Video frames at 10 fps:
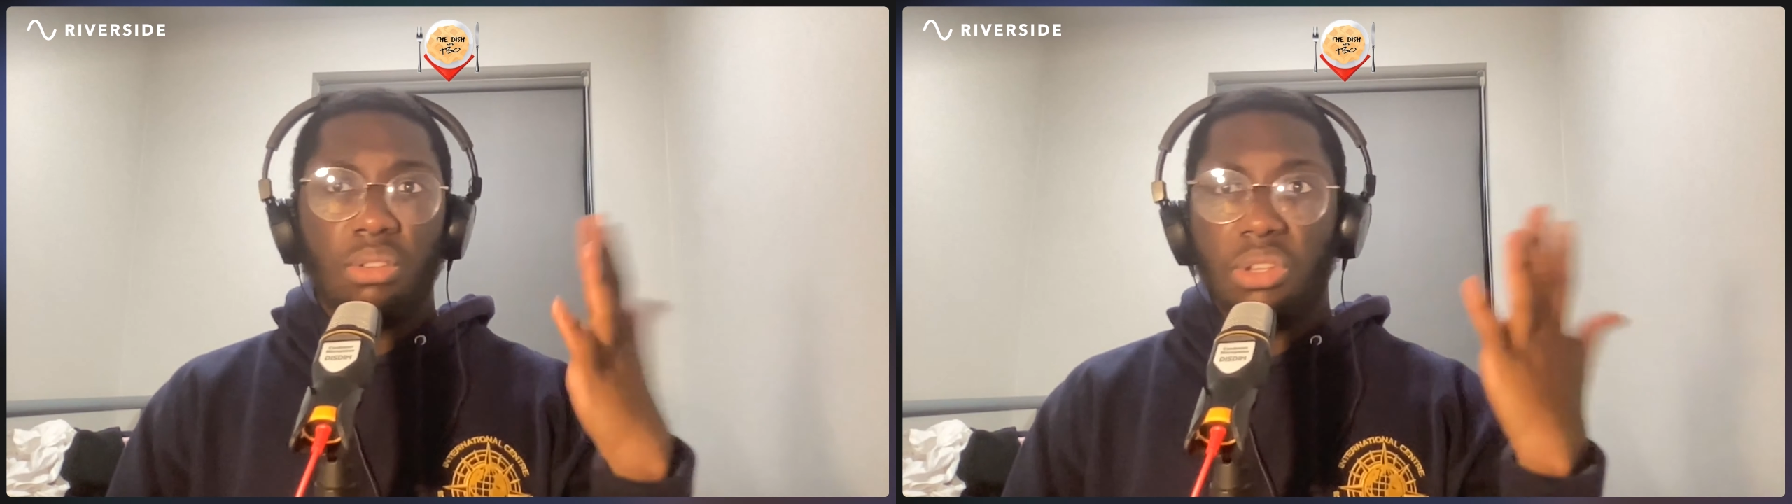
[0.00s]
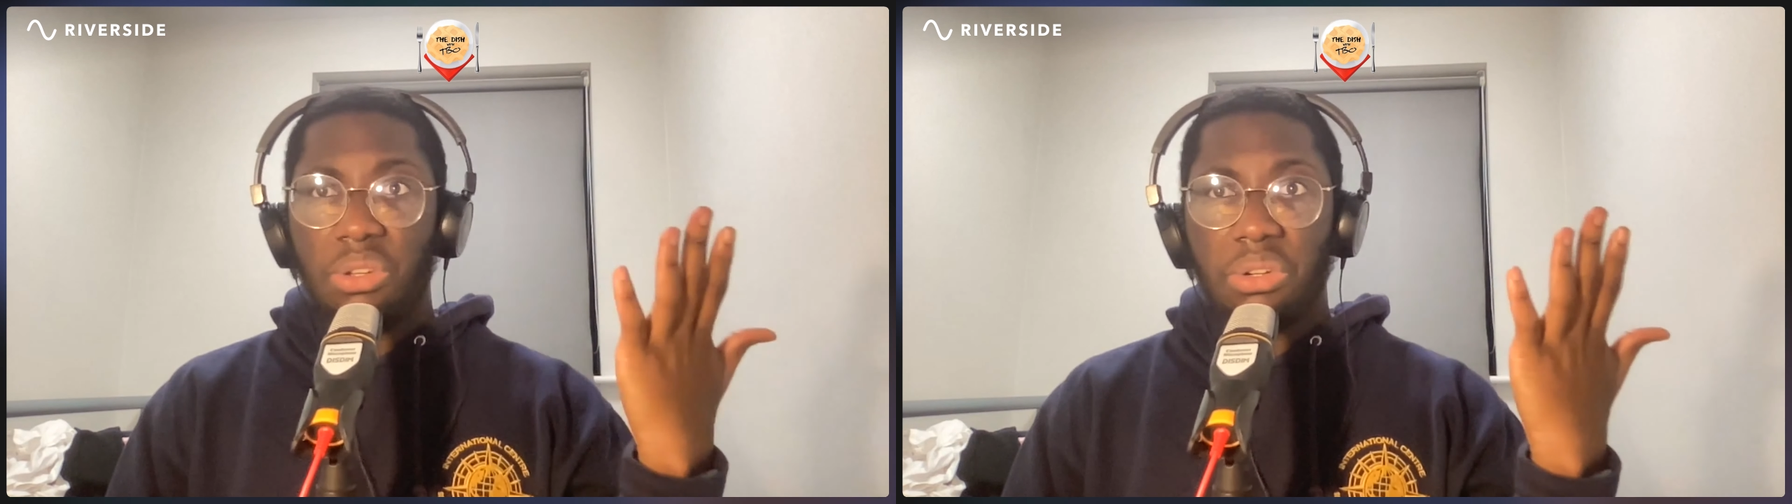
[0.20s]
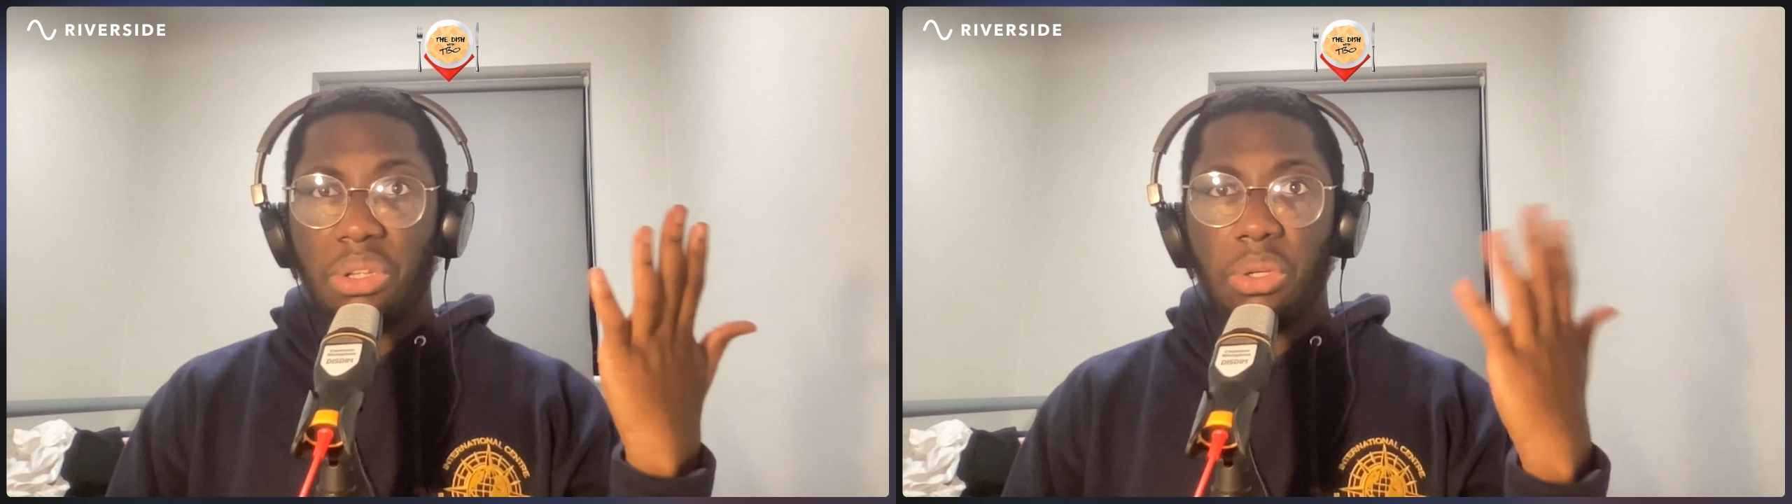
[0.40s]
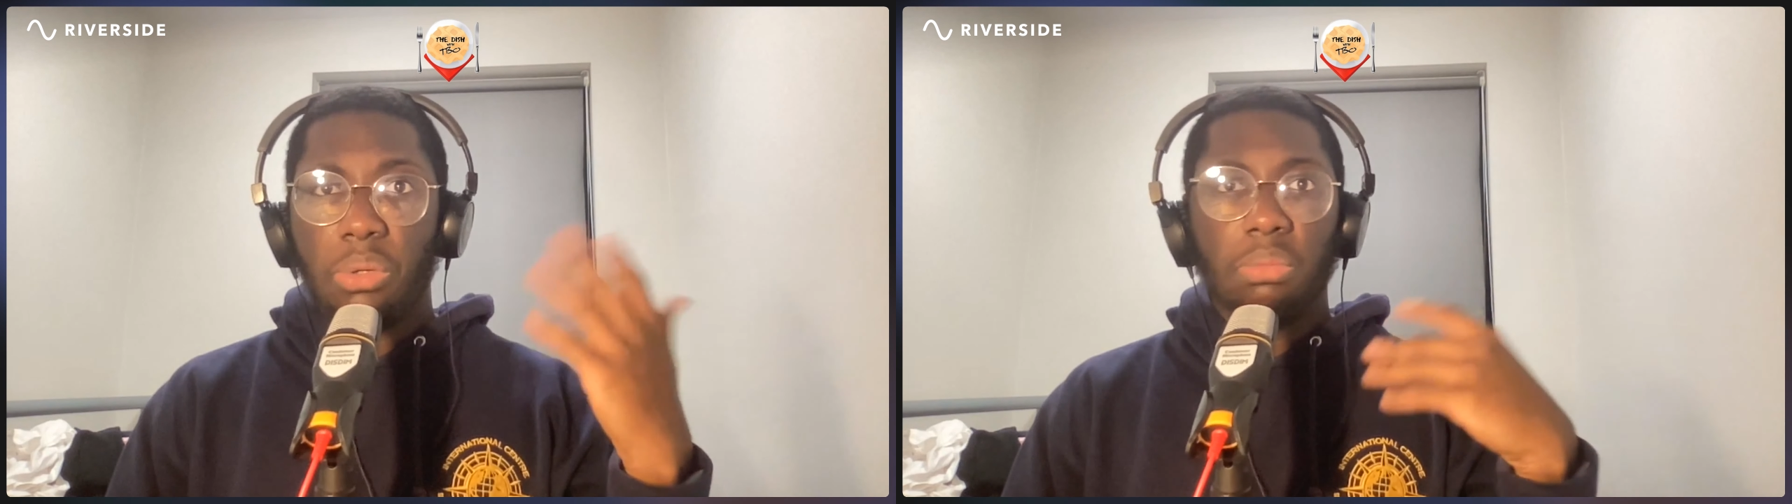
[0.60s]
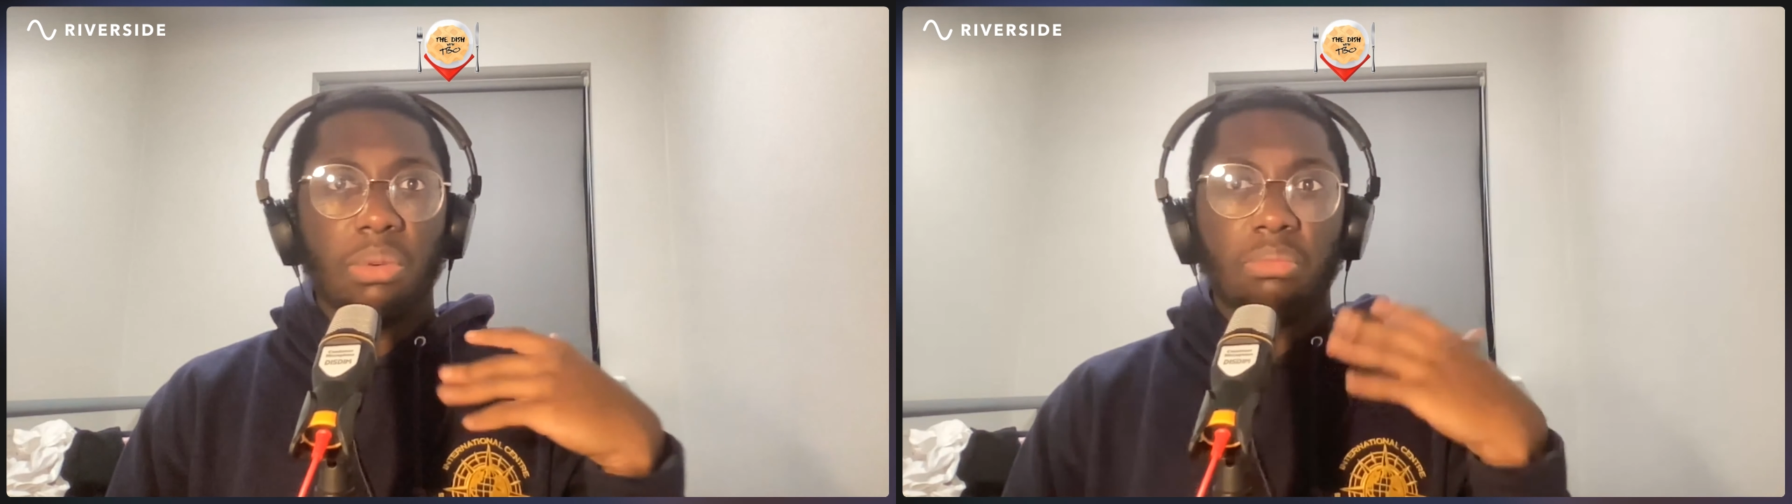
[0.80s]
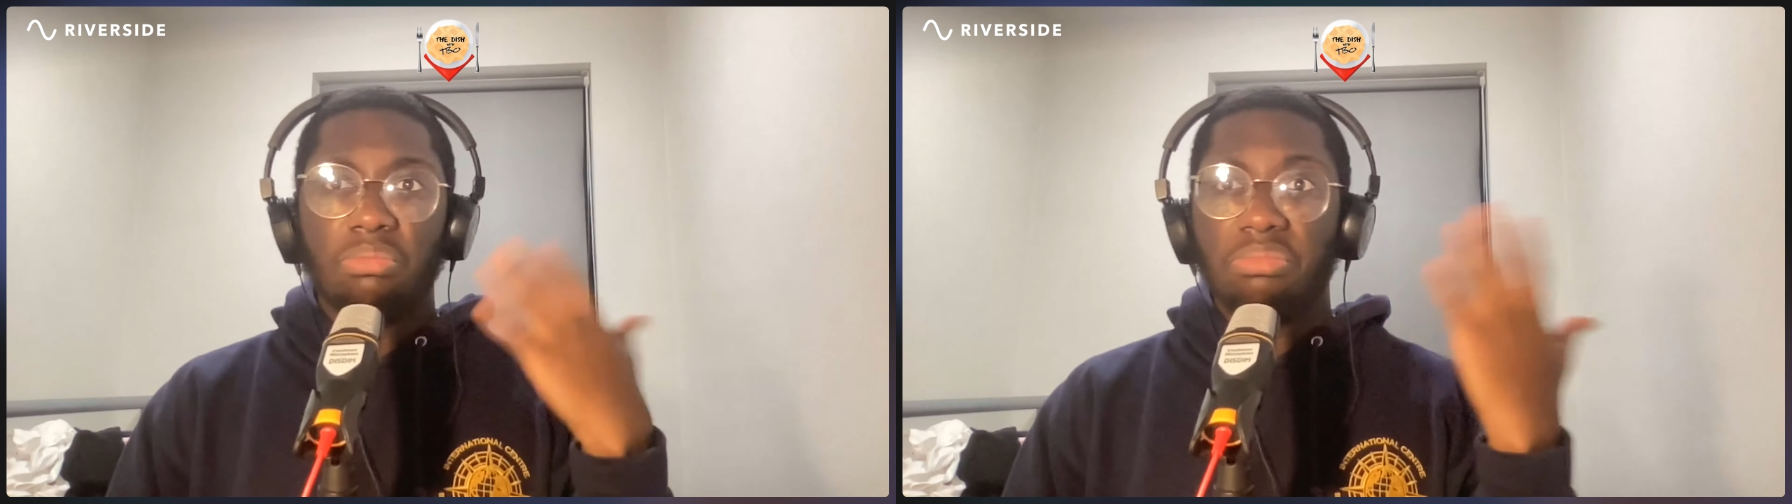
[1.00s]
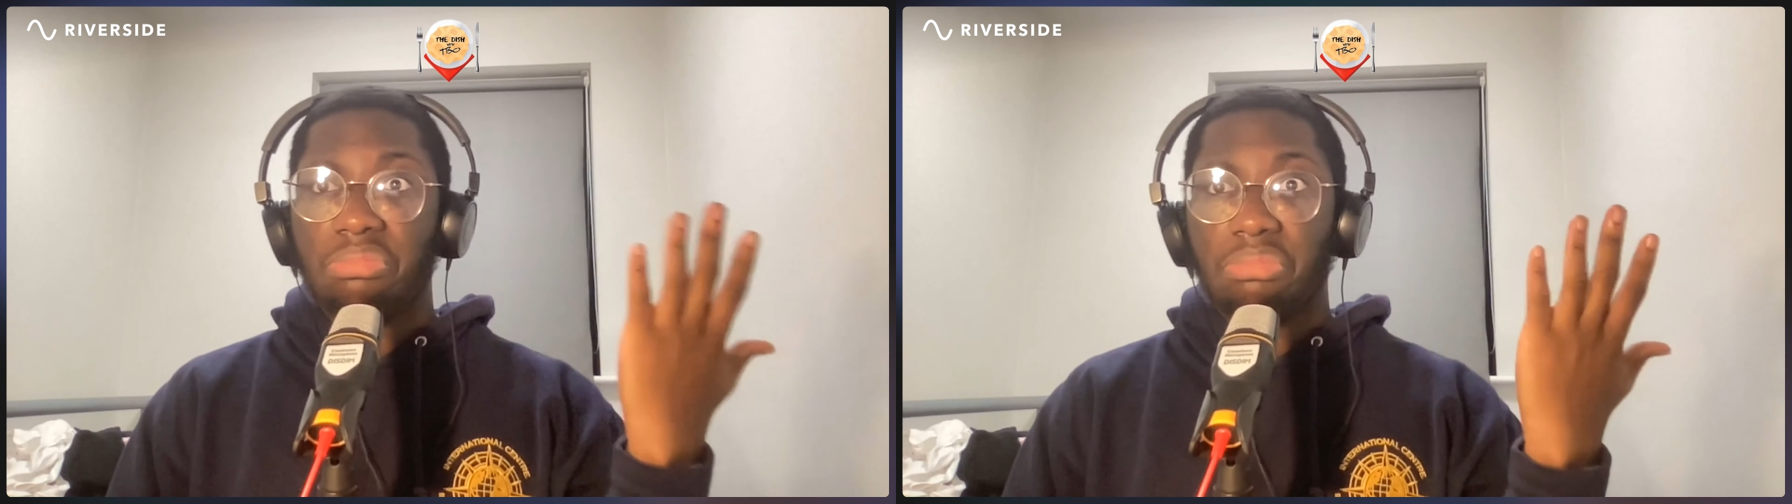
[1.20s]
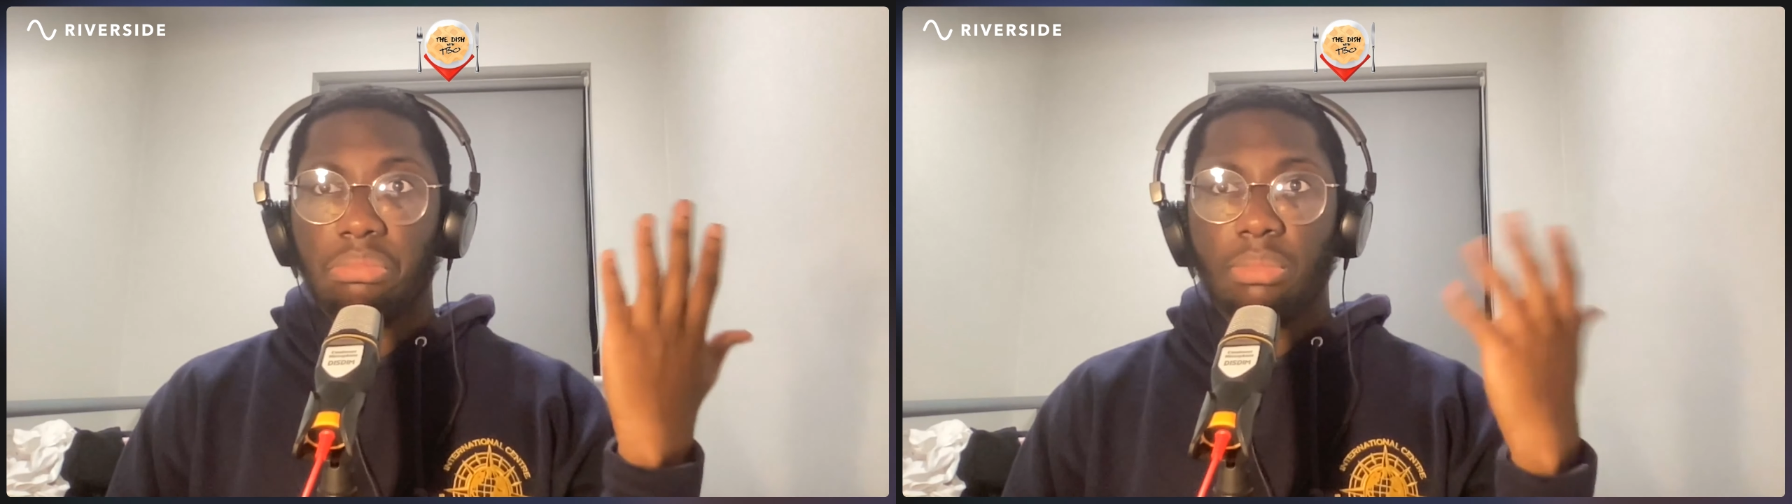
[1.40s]
you do you.
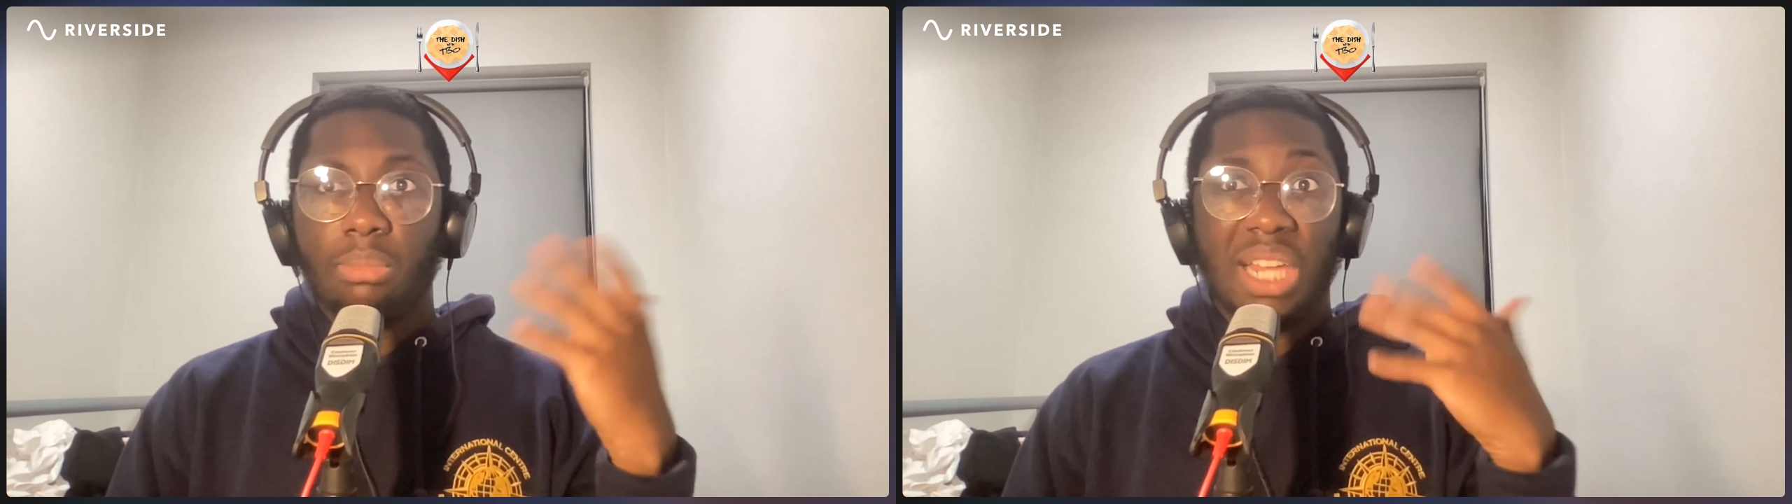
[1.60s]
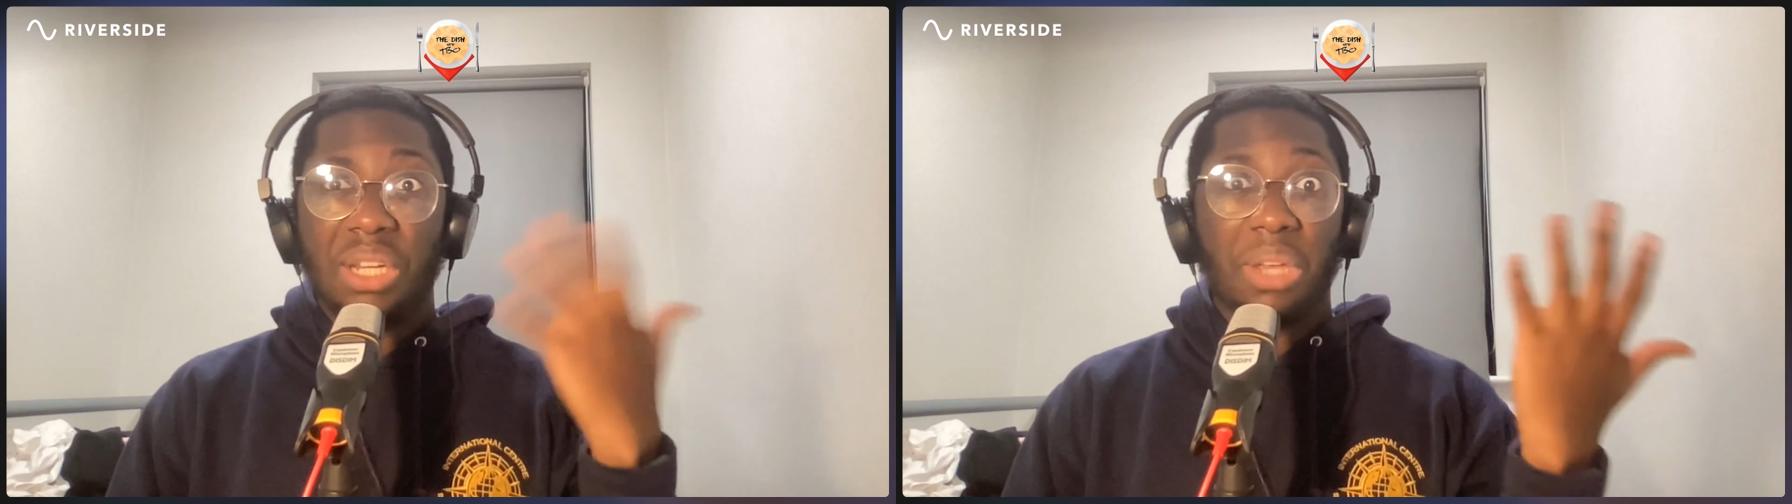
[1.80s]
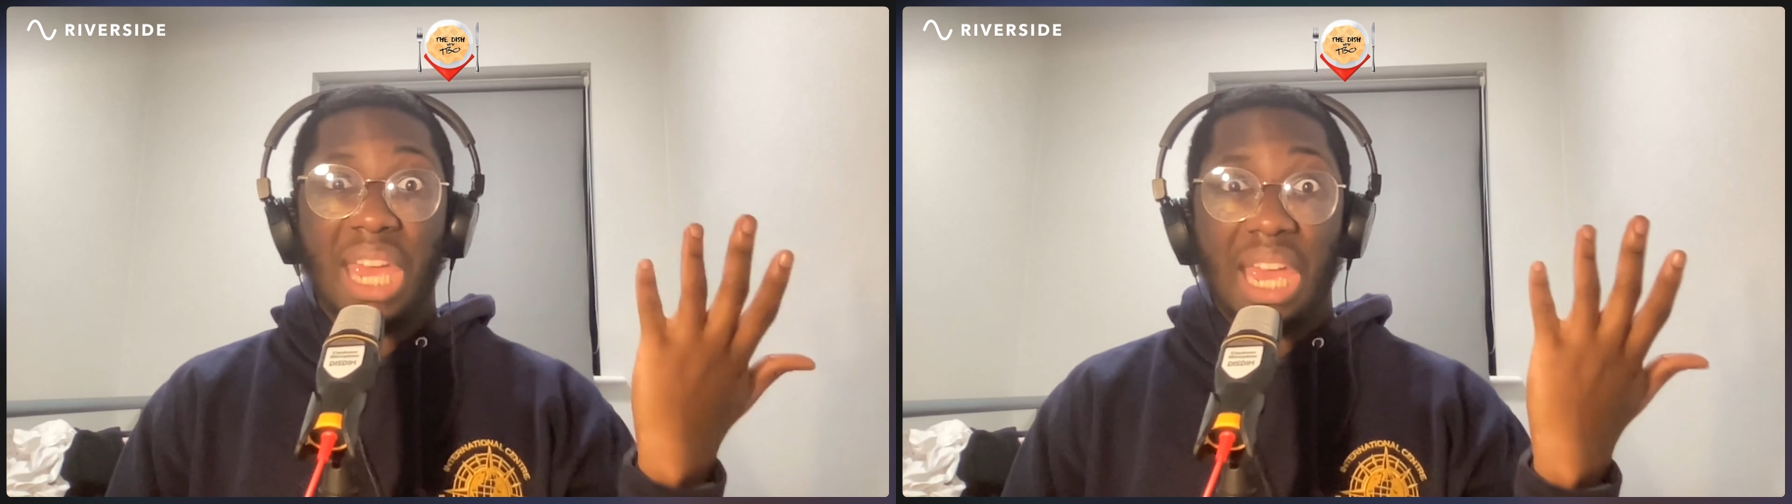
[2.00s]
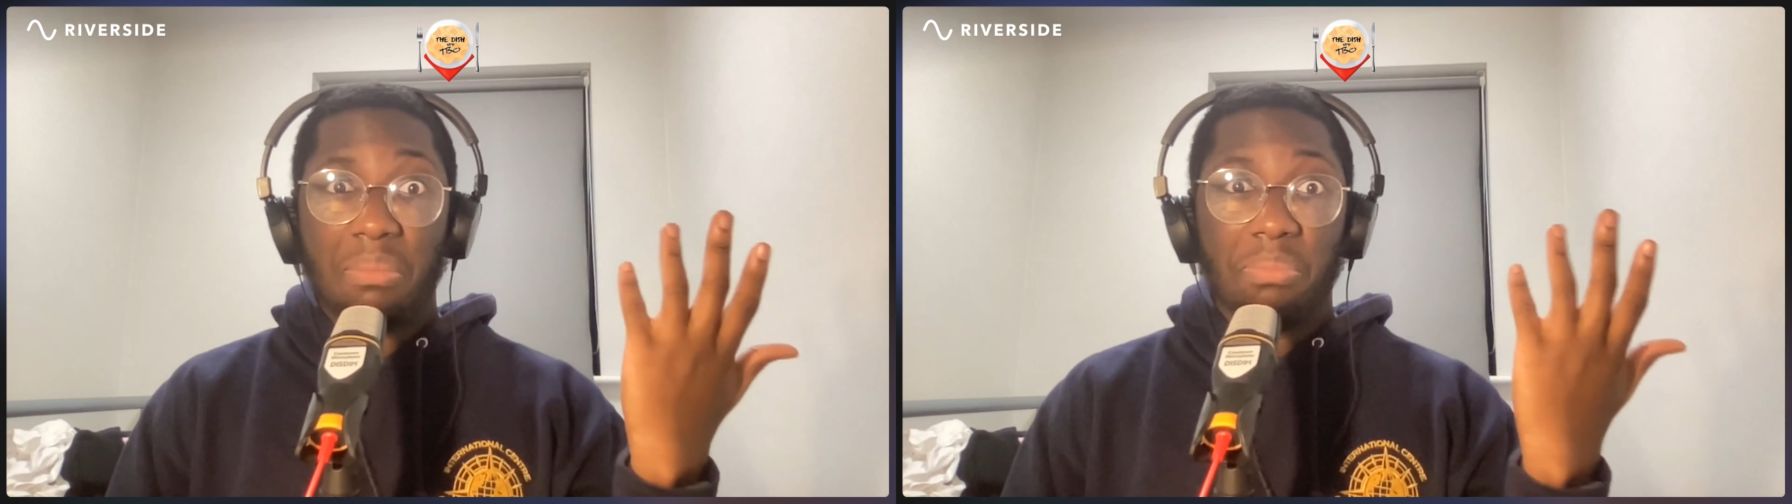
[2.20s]
I don't care.